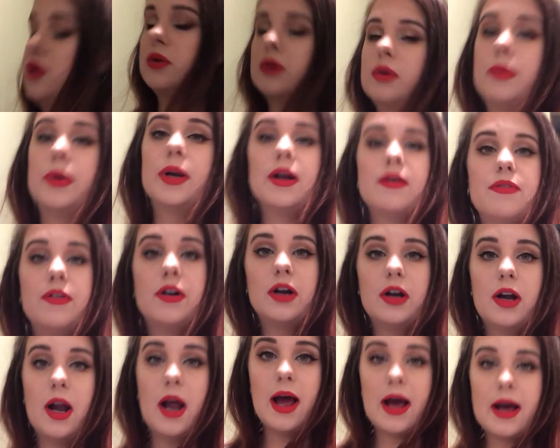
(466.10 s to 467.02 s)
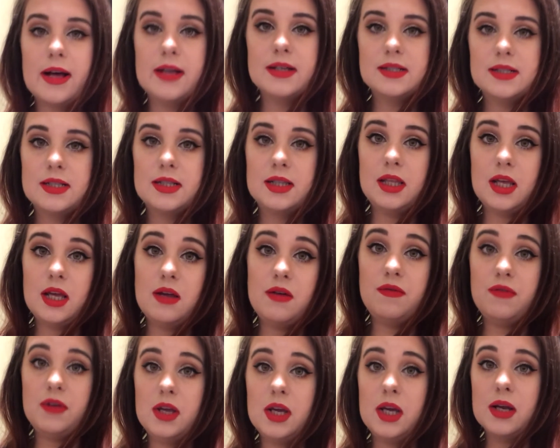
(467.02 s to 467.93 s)
or whatever as
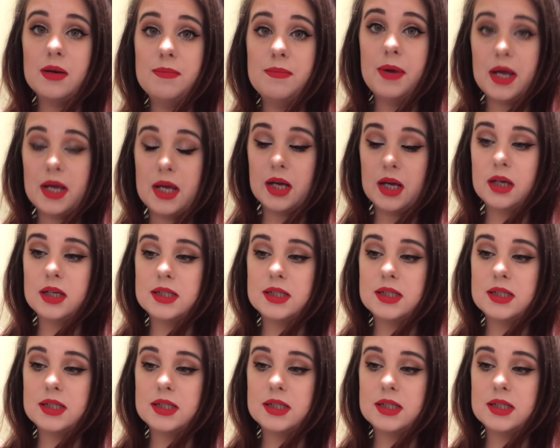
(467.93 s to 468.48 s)
the vegan bacon,